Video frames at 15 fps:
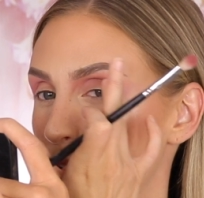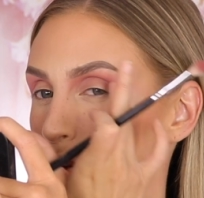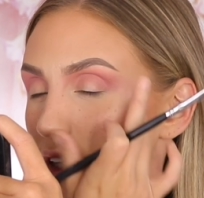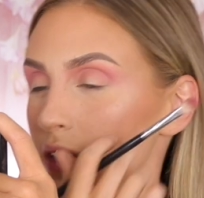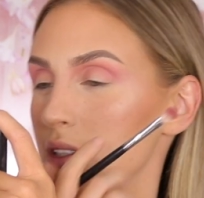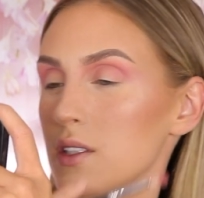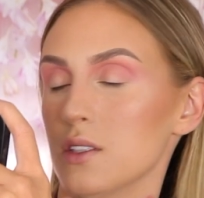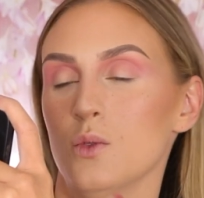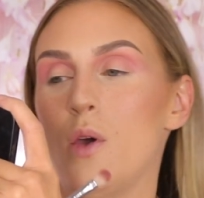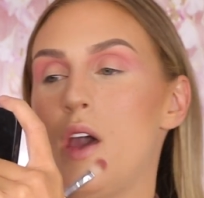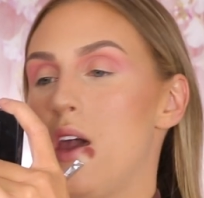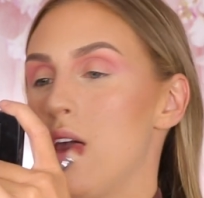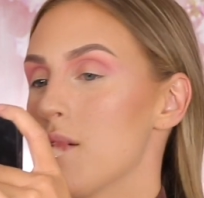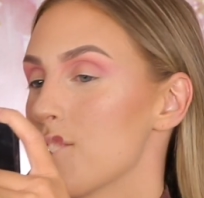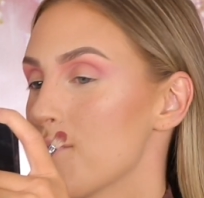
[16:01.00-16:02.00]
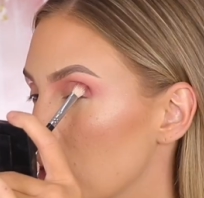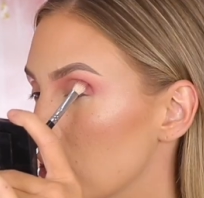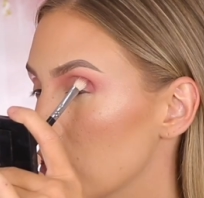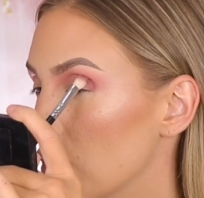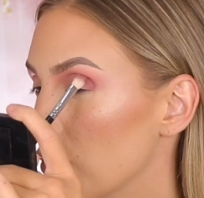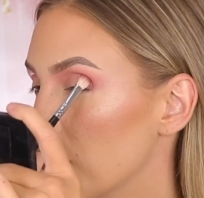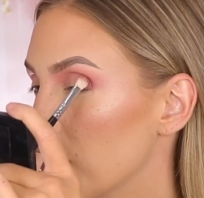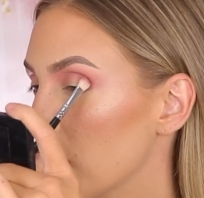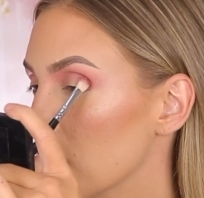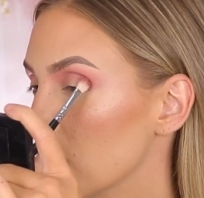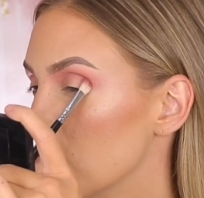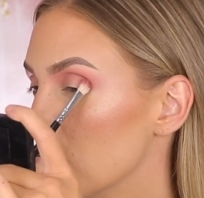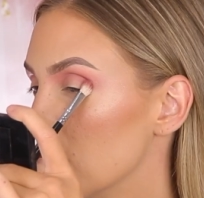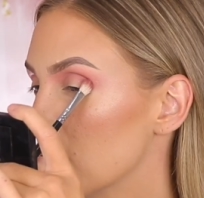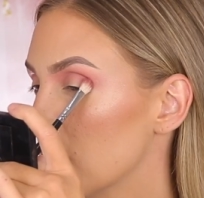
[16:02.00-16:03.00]
crease this way. So
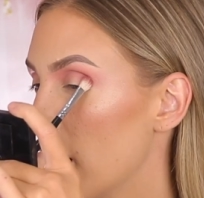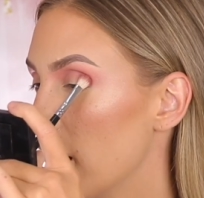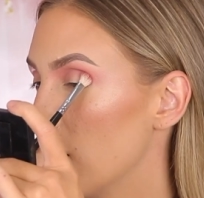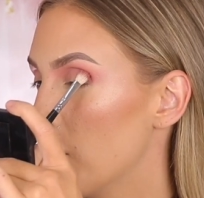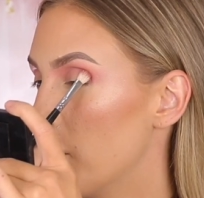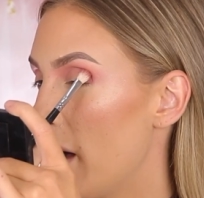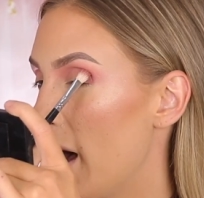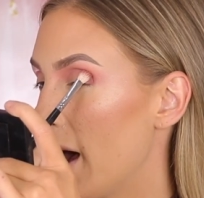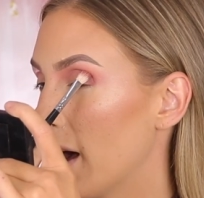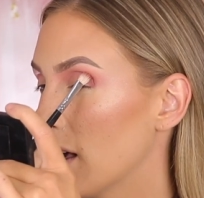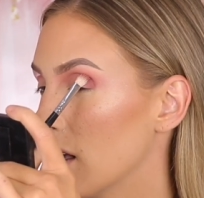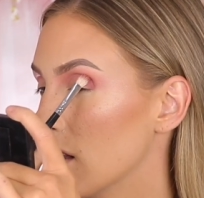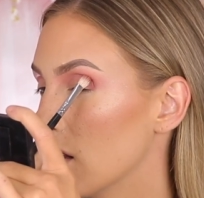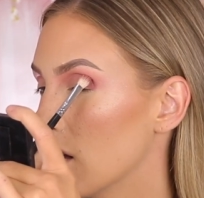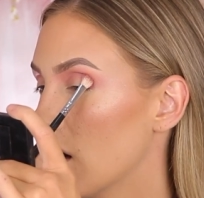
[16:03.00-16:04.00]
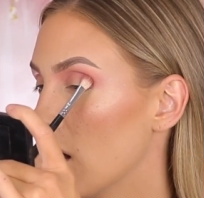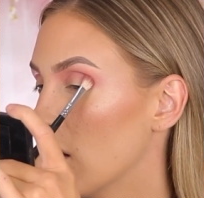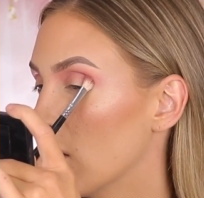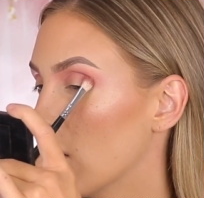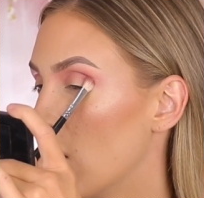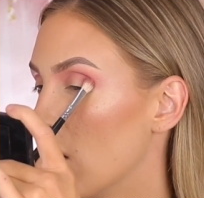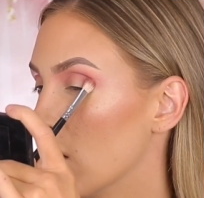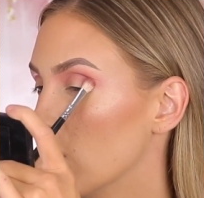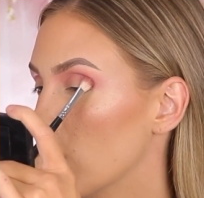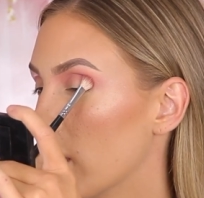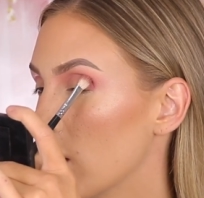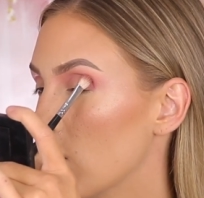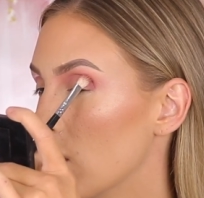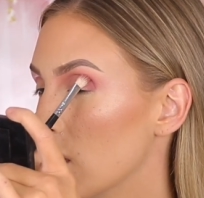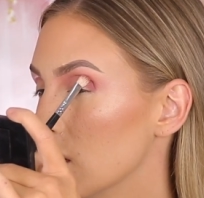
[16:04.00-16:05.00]
first just kind of packing the color on where
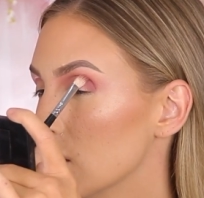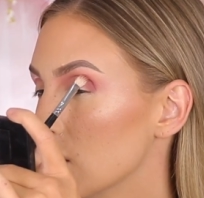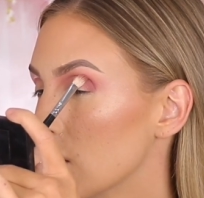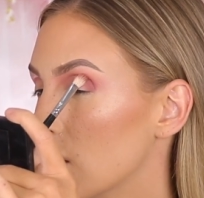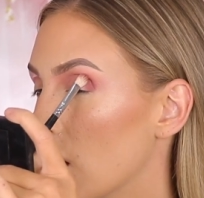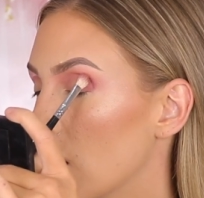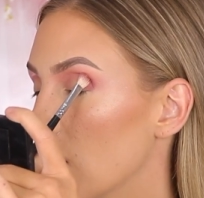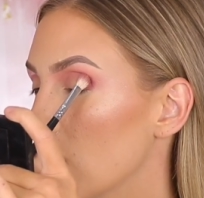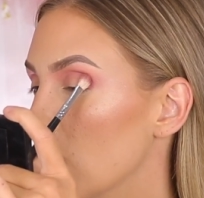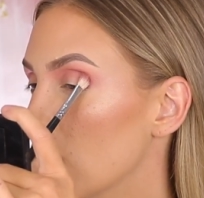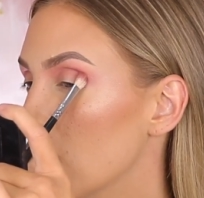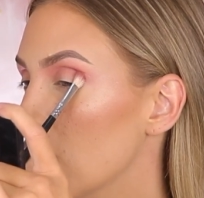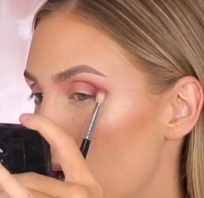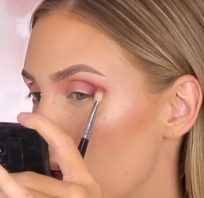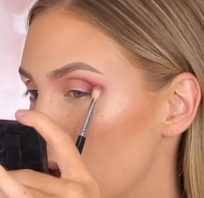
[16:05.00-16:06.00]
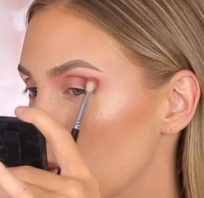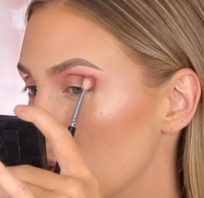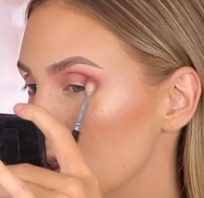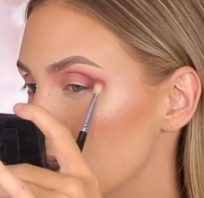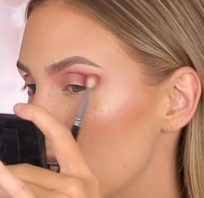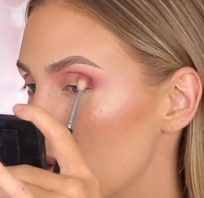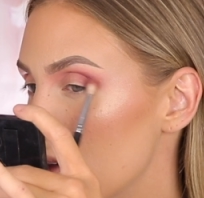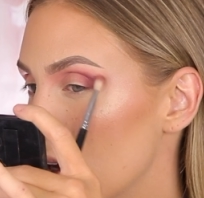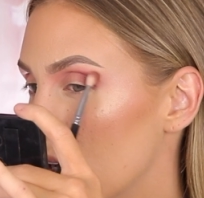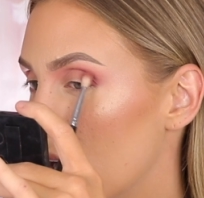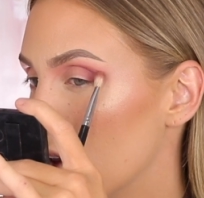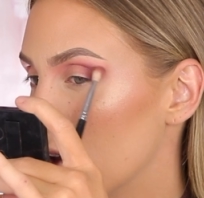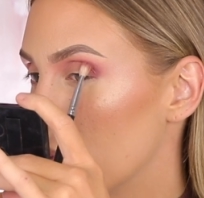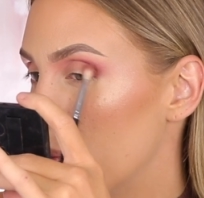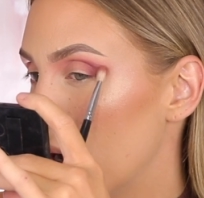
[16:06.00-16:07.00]
I want it to go. And then once I have that
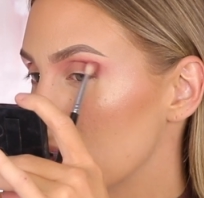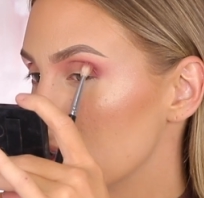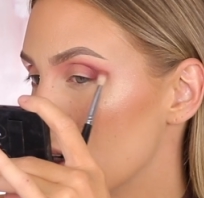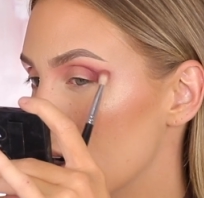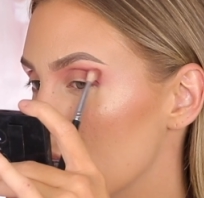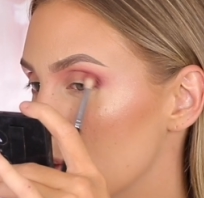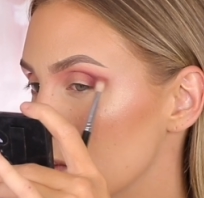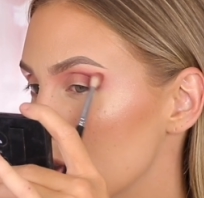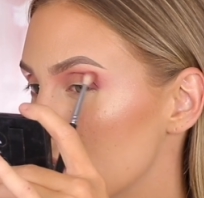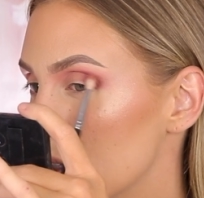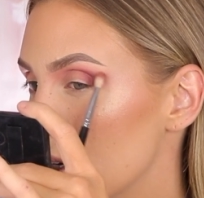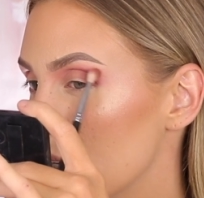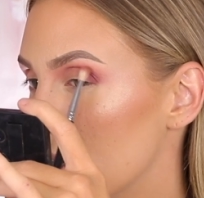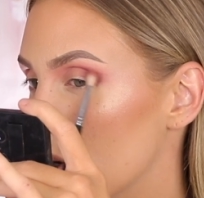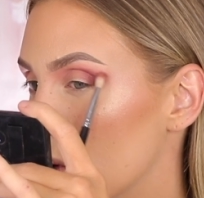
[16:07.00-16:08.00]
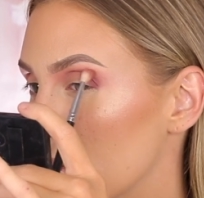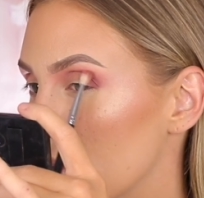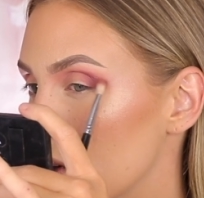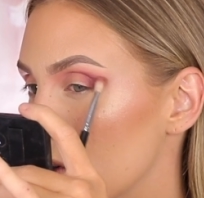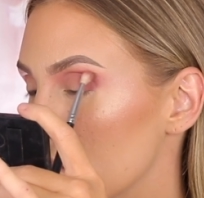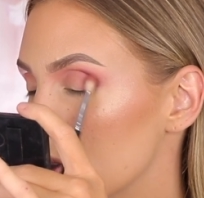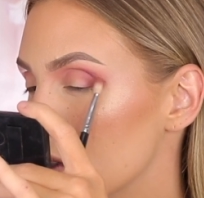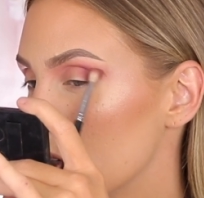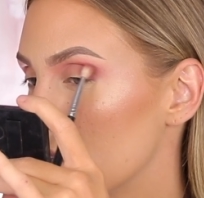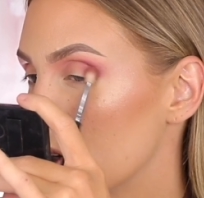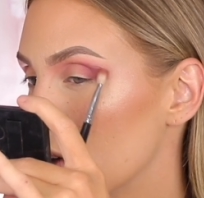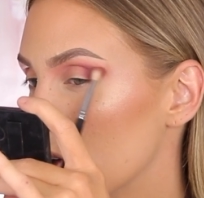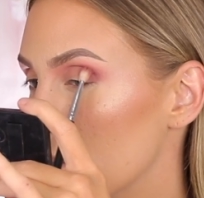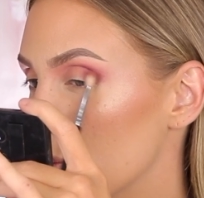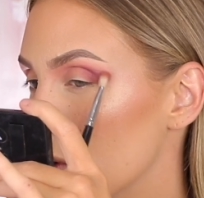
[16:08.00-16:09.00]
color packed on, I'm just gonna go in little
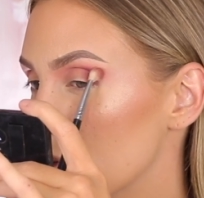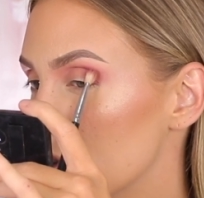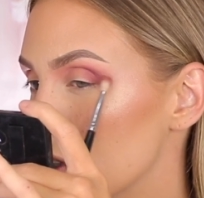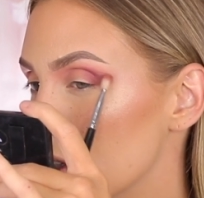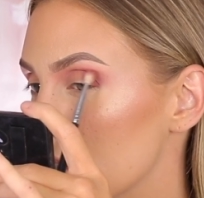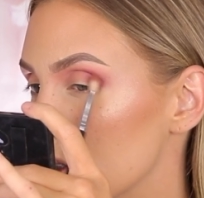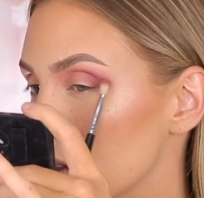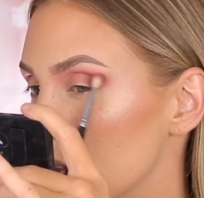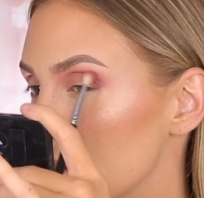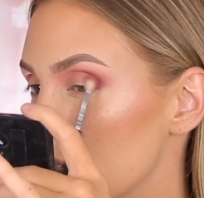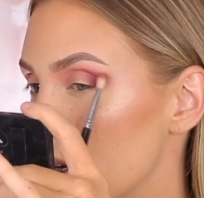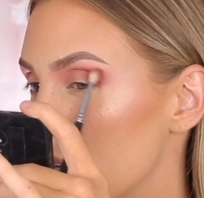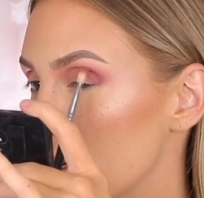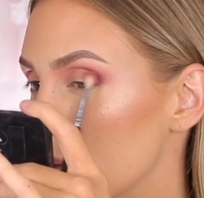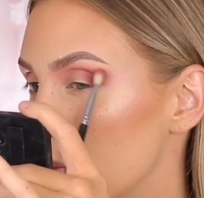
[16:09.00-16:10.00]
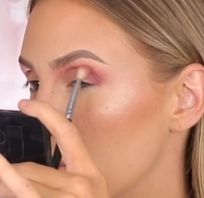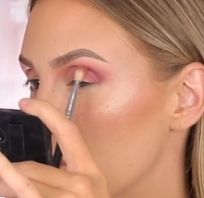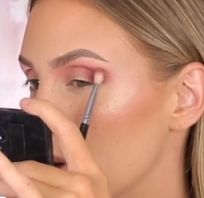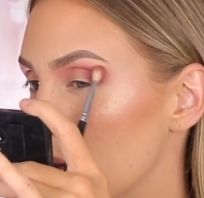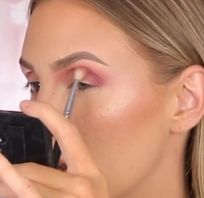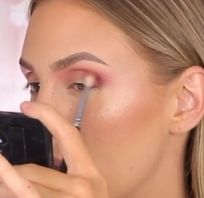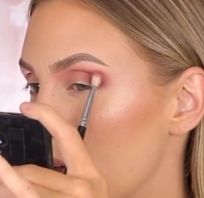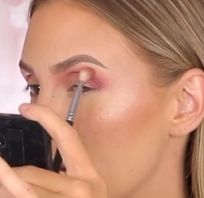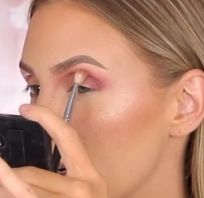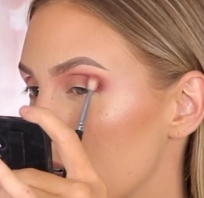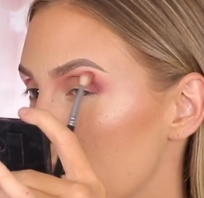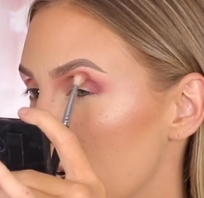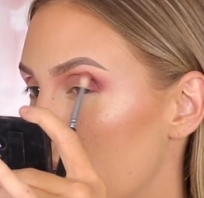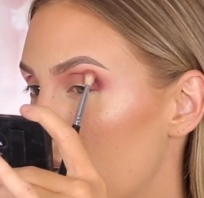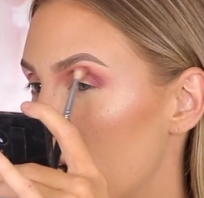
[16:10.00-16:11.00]
circular motions and
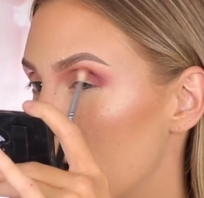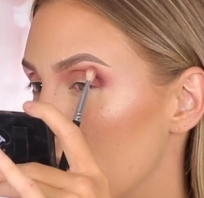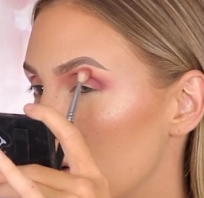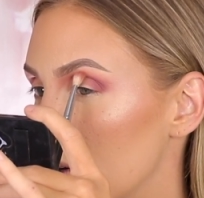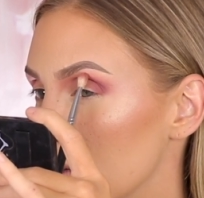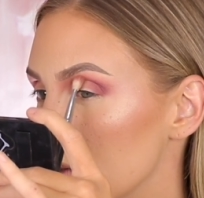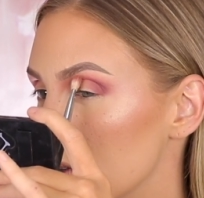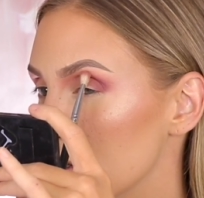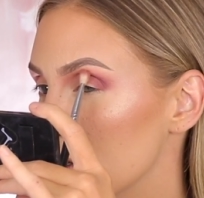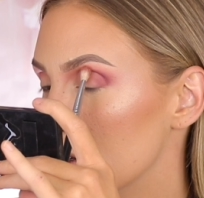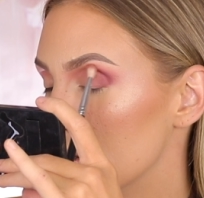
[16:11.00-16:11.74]
blend it out.